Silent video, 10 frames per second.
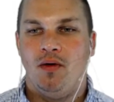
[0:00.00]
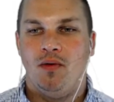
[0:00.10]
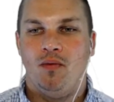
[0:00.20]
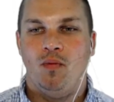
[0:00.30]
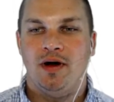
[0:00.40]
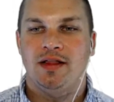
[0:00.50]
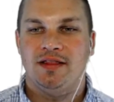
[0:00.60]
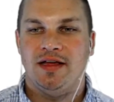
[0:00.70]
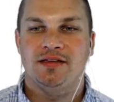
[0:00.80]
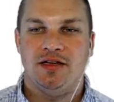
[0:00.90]
One of the
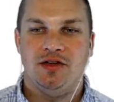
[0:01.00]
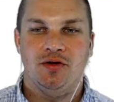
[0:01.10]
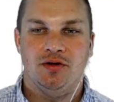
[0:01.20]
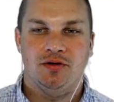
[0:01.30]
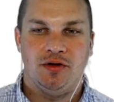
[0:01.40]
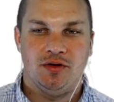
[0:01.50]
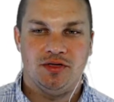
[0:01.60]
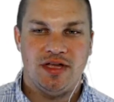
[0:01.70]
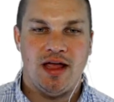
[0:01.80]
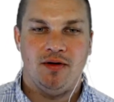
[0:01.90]
things that you're
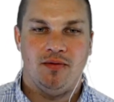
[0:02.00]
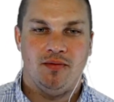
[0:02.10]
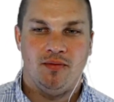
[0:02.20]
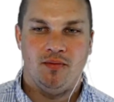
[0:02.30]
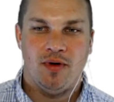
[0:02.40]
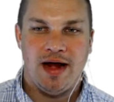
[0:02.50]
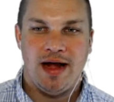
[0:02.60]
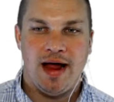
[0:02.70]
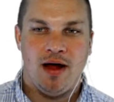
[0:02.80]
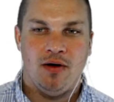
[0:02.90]
saying right
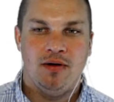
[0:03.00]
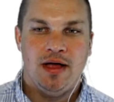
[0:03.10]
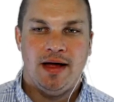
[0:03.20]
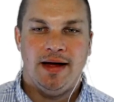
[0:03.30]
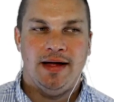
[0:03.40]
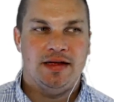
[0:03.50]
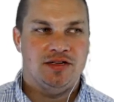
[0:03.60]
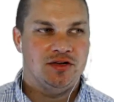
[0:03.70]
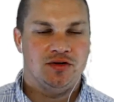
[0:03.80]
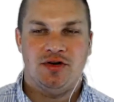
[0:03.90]
now
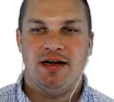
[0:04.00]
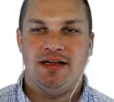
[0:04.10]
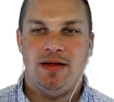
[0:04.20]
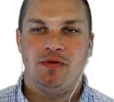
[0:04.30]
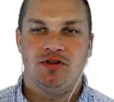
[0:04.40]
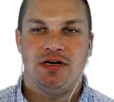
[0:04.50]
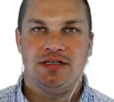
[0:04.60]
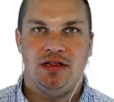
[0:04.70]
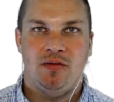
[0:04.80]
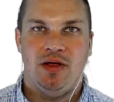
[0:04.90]
is you're trying to keep your trucks
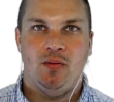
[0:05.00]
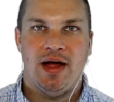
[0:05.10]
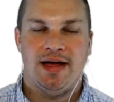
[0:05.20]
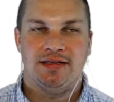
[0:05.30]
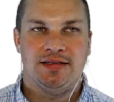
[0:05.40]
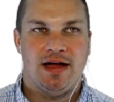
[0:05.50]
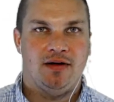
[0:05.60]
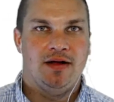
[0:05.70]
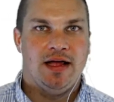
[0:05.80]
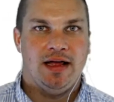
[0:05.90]
in the Midwest.
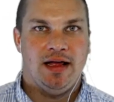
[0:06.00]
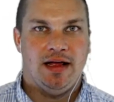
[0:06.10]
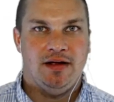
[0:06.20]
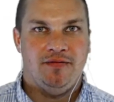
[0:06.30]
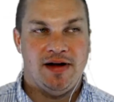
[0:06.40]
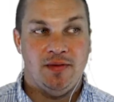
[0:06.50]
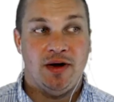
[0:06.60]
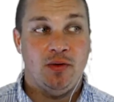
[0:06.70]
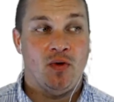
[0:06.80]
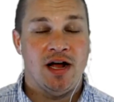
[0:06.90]
Now, if
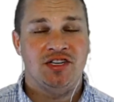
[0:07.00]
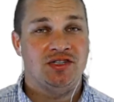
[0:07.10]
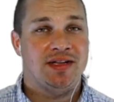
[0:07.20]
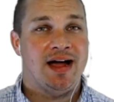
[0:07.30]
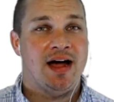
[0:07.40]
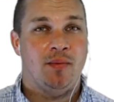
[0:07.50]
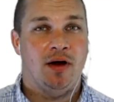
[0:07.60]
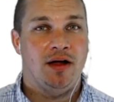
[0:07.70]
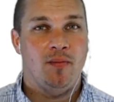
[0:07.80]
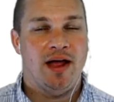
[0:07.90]
anybody watches the hot
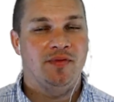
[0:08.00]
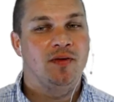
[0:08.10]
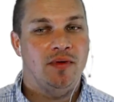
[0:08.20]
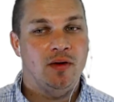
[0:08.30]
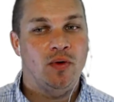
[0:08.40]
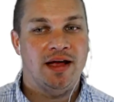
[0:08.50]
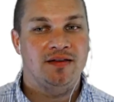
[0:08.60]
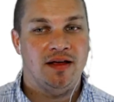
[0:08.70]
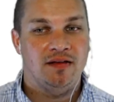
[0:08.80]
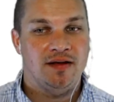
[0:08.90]
market maps, the
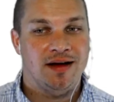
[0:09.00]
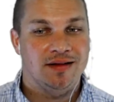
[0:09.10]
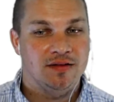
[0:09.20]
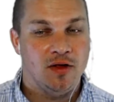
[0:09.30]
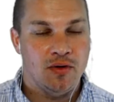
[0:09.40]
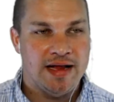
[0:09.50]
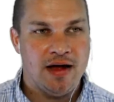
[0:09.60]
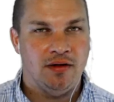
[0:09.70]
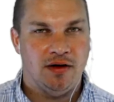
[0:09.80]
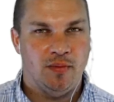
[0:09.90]
Midwest has kind of slowed
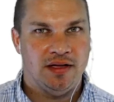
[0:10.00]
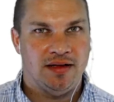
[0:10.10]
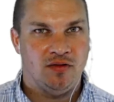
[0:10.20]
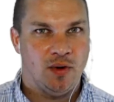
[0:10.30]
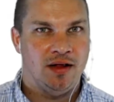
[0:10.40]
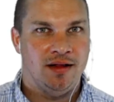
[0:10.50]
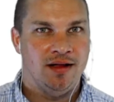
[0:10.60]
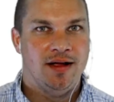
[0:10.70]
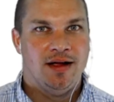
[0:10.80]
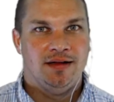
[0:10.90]
down a little bit. That's one of the
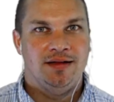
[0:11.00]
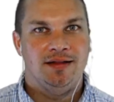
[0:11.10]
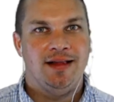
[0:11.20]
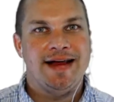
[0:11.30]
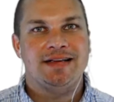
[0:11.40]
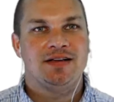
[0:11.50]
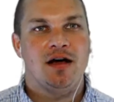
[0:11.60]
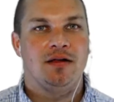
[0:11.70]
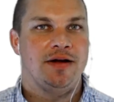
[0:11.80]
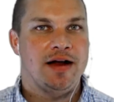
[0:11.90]
lightest
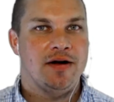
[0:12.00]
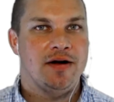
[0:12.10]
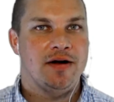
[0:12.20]
colored areas.